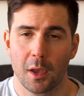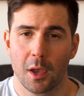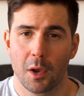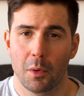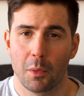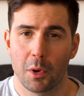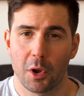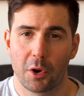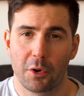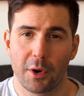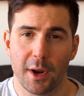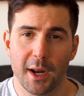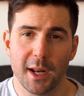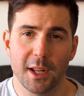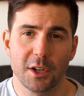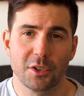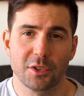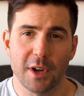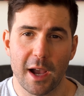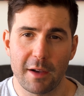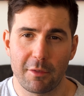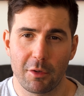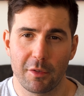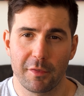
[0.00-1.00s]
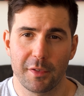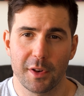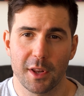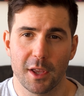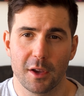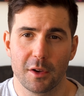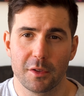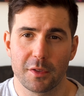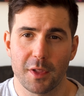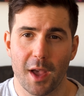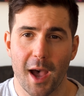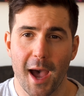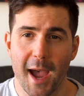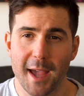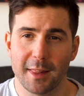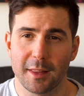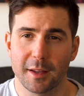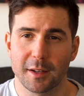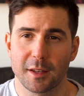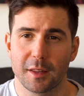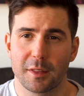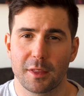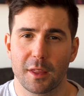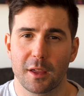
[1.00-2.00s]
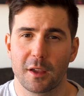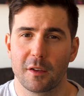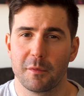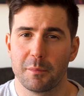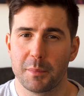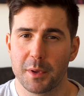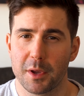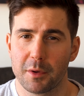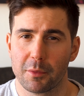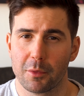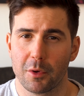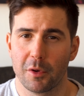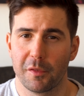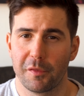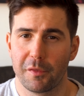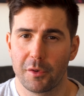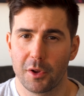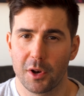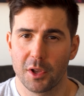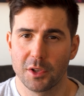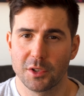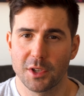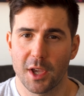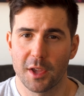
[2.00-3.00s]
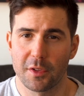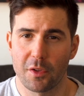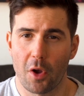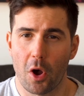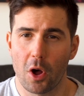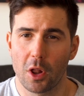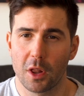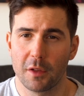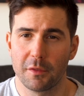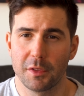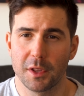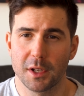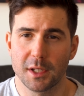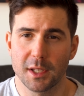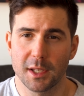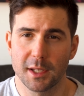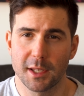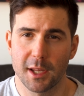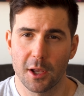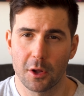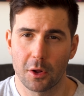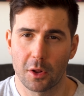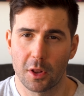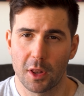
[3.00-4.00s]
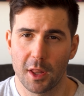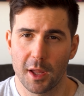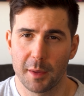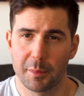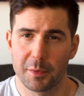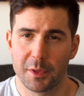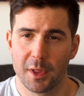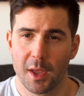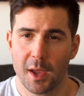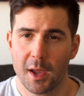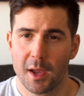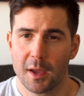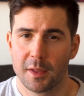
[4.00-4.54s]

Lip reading: When creating travel videos, I like to think of B-roll footage as all of the detailed clips